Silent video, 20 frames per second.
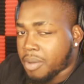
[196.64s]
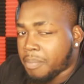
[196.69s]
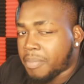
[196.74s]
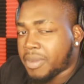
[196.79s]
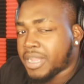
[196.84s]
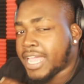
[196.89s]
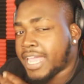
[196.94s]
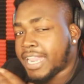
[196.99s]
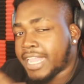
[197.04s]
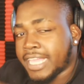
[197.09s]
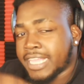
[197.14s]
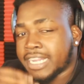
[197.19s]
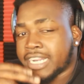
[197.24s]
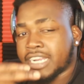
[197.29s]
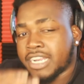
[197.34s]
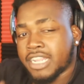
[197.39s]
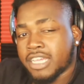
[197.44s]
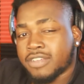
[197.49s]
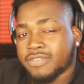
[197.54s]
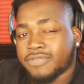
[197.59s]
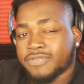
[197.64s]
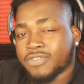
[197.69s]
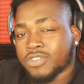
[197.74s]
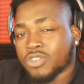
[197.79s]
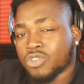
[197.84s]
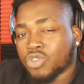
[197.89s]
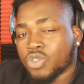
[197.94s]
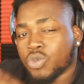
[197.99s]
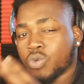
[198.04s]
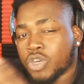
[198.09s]
But that ain't enough for
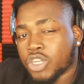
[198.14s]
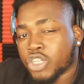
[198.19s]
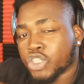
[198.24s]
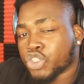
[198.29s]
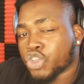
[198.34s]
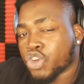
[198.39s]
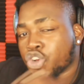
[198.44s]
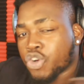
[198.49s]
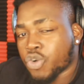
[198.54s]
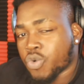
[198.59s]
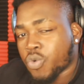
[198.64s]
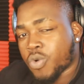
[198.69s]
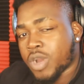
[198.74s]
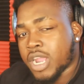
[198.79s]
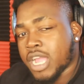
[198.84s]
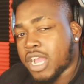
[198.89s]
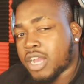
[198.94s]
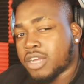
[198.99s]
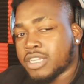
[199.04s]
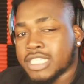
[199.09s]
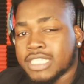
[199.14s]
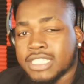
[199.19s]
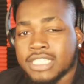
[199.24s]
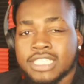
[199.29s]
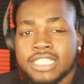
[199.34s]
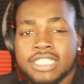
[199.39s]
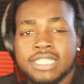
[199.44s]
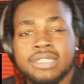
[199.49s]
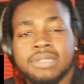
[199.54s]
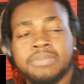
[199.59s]
you. You want to turn around and
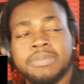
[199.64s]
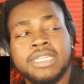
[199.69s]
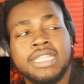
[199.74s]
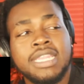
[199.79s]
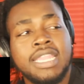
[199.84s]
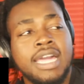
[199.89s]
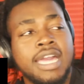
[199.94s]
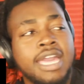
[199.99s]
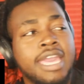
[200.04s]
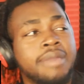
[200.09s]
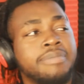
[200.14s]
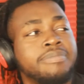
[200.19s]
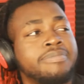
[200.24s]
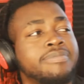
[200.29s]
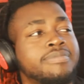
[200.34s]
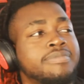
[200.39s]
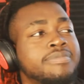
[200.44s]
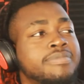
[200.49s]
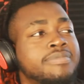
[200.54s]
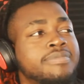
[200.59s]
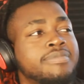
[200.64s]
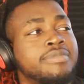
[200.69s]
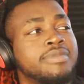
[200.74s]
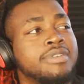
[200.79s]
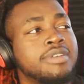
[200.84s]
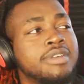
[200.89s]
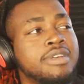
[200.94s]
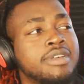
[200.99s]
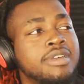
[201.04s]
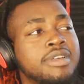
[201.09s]
just be like, hmm,
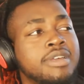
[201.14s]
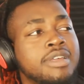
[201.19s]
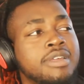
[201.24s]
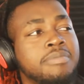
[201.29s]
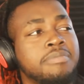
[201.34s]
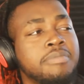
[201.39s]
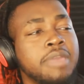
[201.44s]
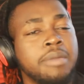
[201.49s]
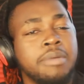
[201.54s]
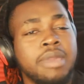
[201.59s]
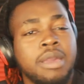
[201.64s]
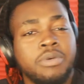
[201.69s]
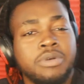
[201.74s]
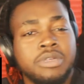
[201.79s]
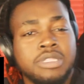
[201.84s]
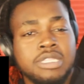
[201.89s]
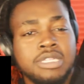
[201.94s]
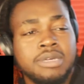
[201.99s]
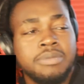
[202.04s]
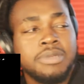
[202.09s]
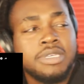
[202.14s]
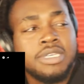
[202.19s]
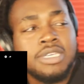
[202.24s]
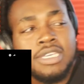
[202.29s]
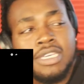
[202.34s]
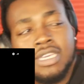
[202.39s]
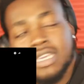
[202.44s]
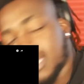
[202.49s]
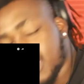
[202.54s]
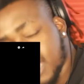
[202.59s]
maybe I want some of
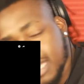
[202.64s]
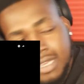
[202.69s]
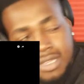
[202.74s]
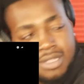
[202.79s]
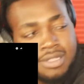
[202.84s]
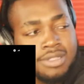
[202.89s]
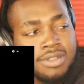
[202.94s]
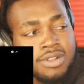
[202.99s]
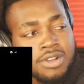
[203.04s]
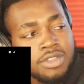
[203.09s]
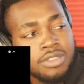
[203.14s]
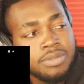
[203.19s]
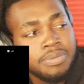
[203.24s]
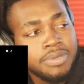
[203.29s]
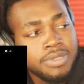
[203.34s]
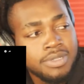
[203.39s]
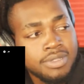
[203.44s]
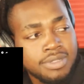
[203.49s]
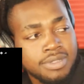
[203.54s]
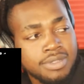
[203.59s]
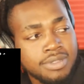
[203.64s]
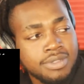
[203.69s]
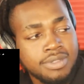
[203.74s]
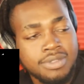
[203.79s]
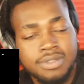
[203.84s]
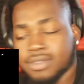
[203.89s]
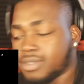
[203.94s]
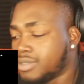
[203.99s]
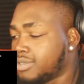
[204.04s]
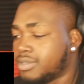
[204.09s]
his girl's pussy.
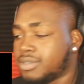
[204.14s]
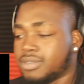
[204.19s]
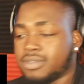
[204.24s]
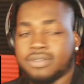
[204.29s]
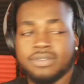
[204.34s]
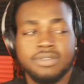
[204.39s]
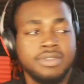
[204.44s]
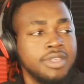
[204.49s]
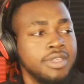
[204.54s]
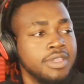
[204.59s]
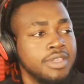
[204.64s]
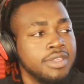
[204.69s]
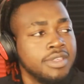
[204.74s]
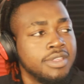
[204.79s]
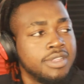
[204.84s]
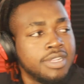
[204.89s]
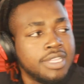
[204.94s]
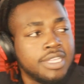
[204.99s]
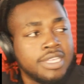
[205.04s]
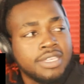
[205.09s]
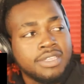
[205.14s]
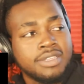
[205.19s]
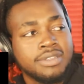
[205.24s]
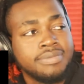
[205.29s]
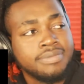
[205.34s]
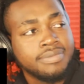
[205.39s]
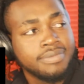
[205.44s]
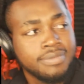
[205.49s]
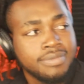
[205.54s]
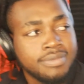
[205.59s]
Like,
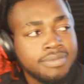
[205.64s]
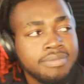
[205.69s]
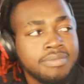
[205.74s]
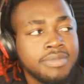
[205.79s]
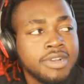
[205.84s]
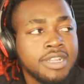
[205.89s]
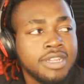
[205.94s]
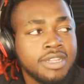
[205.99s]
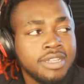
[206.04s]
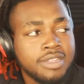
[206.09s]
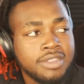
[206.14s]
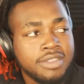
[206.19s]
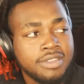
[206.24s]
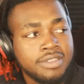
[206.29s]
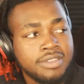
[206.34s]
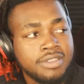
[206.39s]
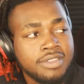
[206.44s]
bruh.